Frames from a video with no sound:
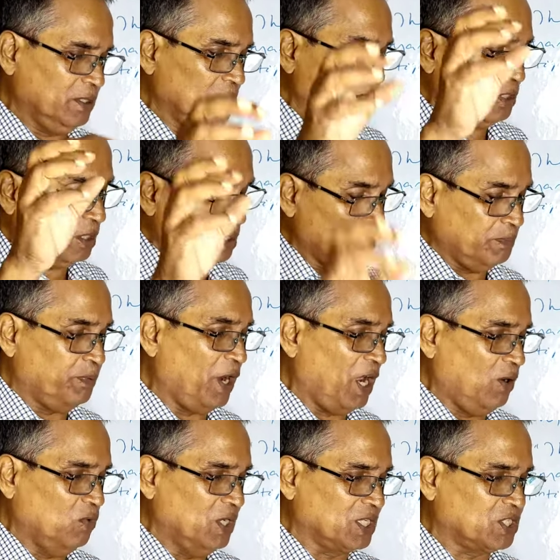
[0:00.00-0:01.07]
the, the
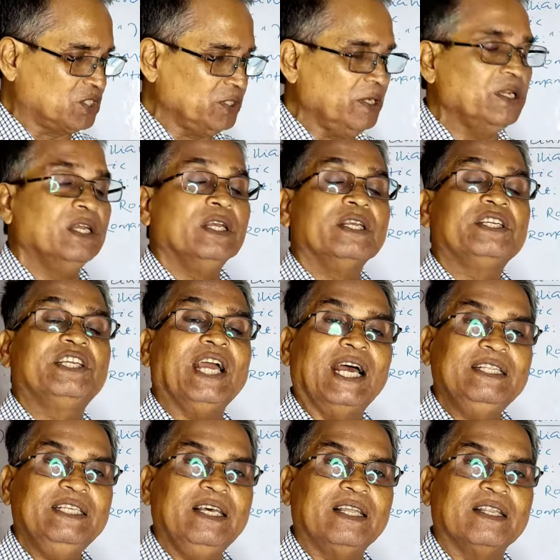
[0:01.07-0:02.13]
flowers
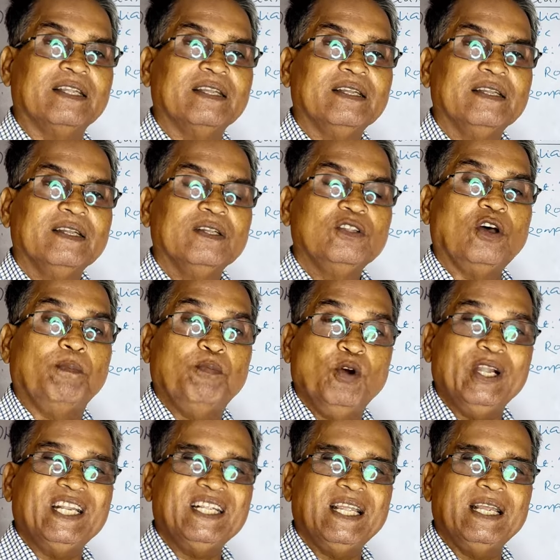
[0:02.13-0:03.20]
gather? The
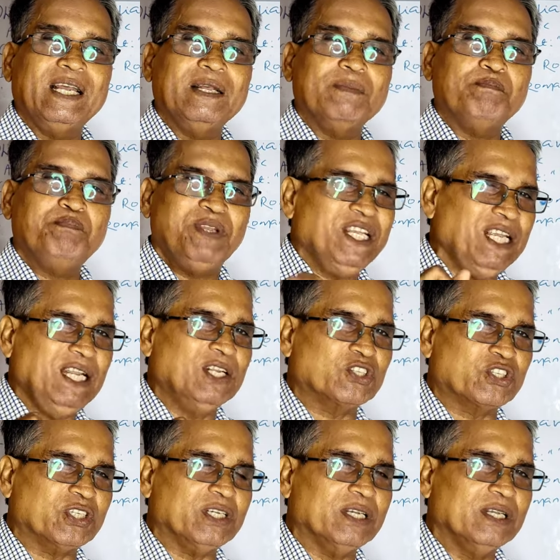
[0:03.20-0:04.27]
poet
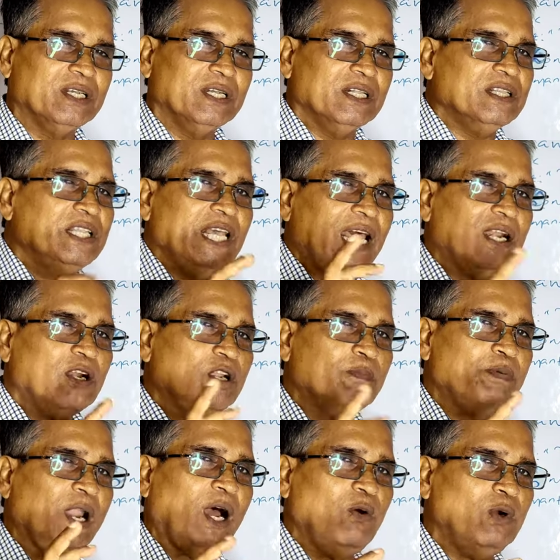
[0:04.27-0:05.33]
feels they are
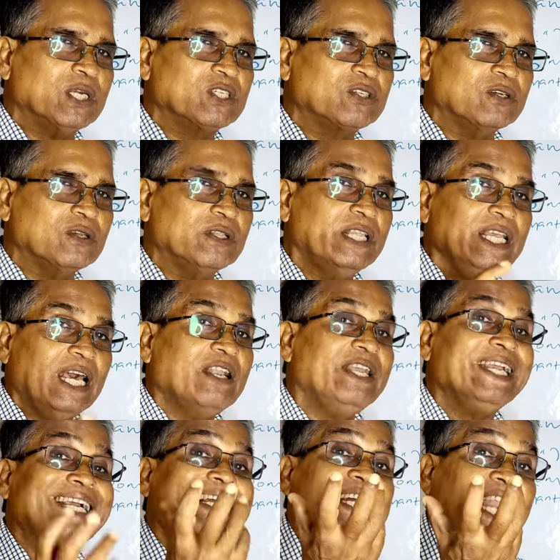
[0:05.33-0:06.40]
not flowers, they are
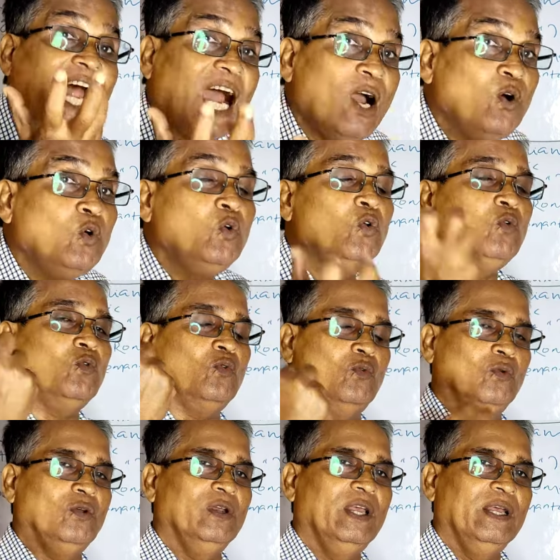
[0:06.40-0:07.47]
a
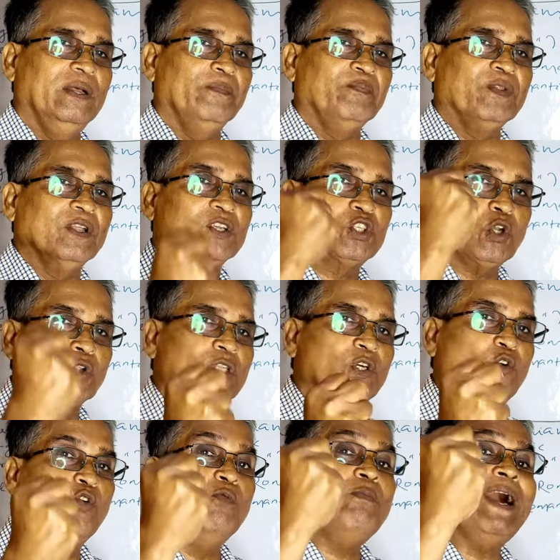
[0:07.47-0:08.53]
crowd. So
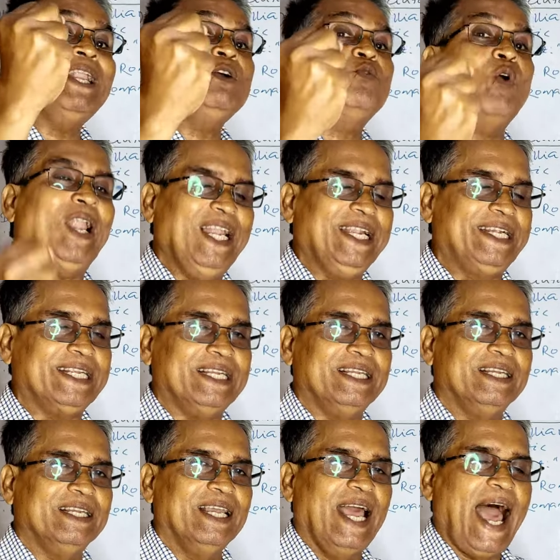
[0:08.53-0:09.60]
the human
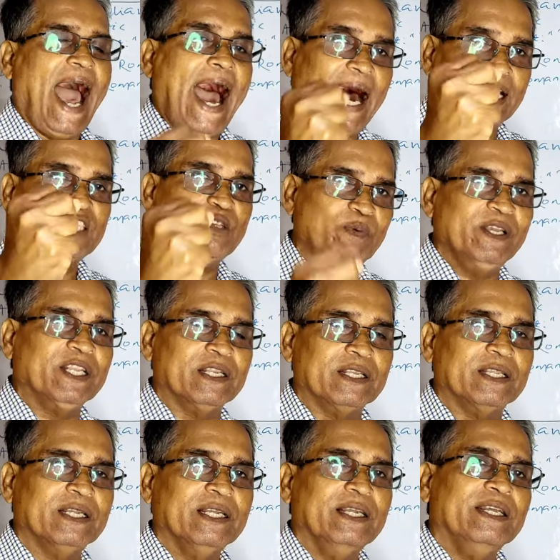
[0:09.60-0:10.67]
quality has
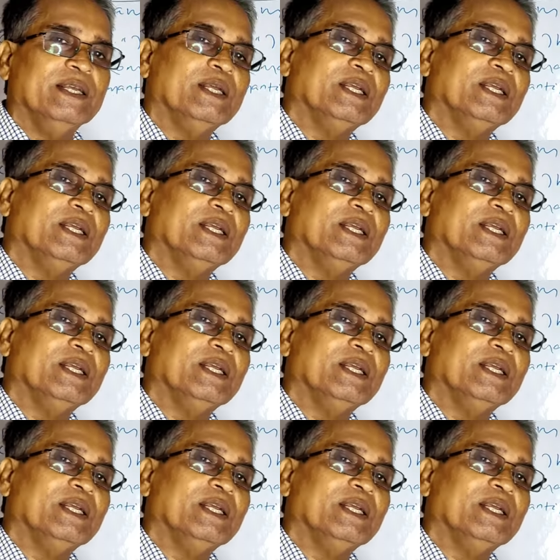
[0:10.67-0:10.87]
been